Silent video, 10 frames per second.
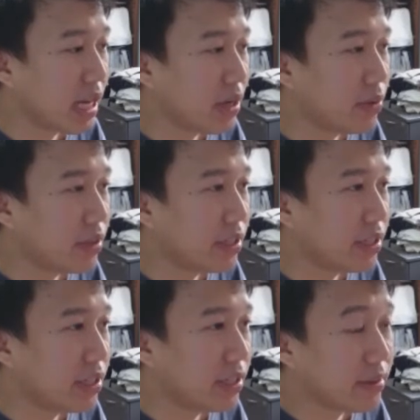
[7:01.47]

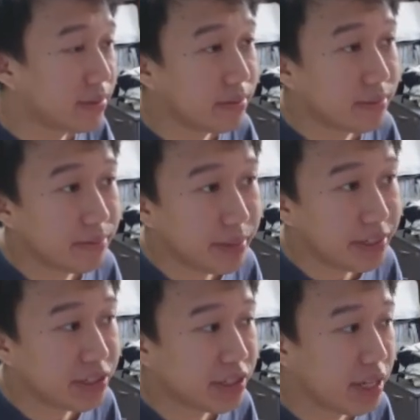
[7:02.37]
our
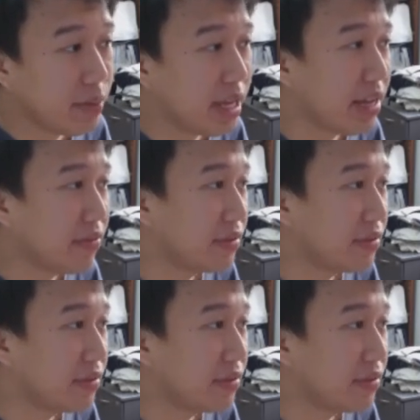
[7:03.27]
picture that we have.